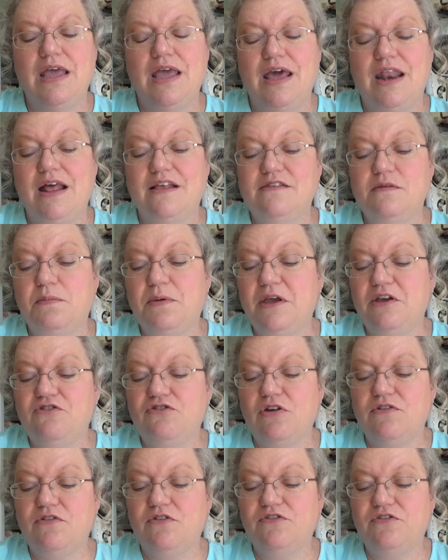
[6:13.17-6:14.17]
It has a picture
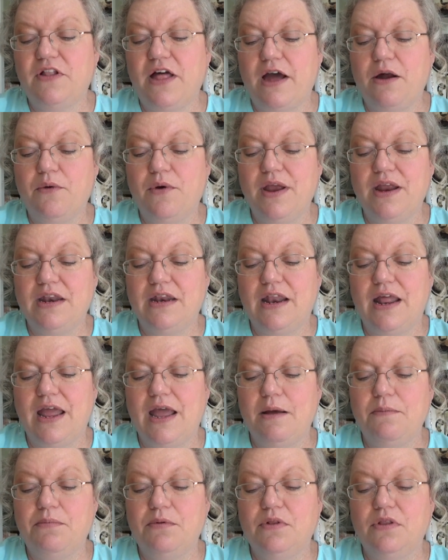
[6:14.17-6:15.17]
of a flower and an
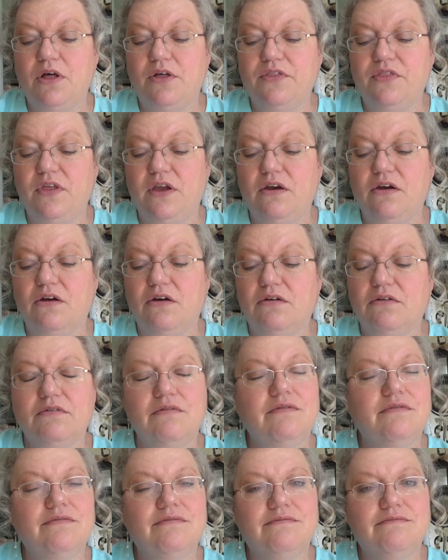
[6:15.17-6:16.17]
apple on there.
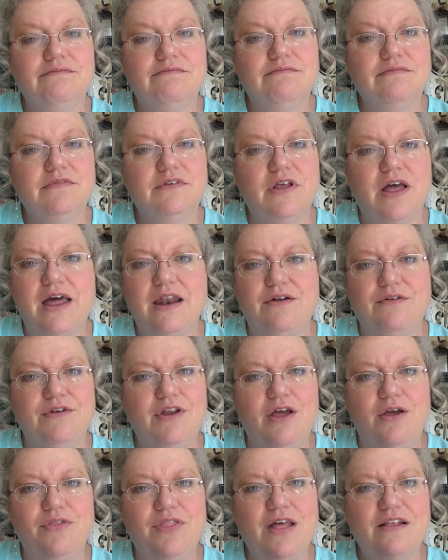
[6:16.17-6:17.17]
I don't
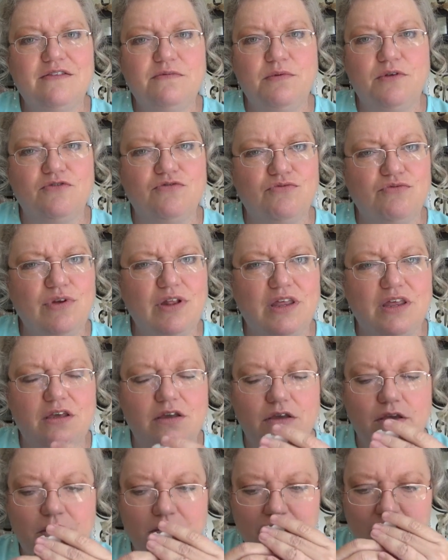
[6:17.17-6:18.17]
know. That smells really
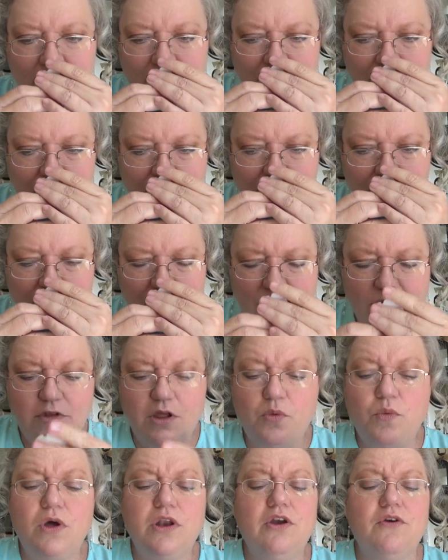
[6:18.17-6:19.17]
good.
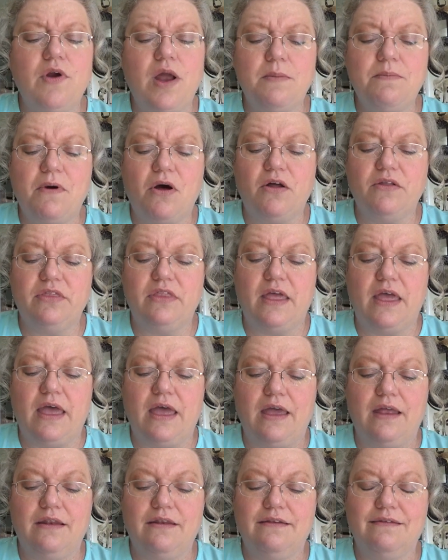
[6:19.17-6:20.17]
No wonder I bought
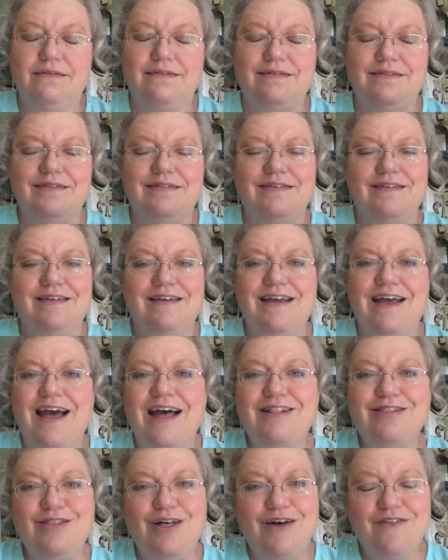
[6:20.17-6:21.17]
that.
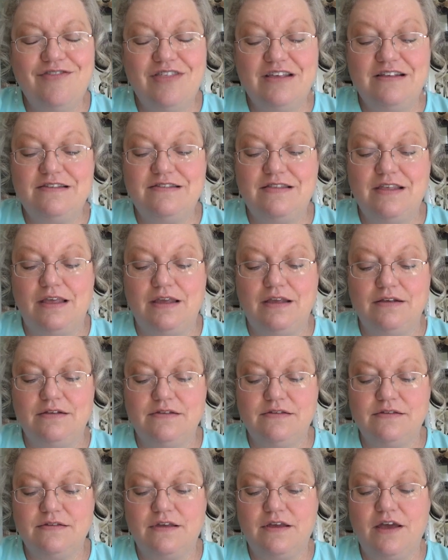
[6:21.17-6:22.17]
I love these
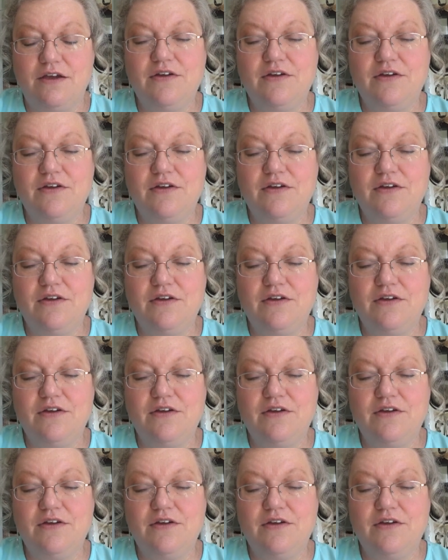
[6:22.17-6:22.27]
things.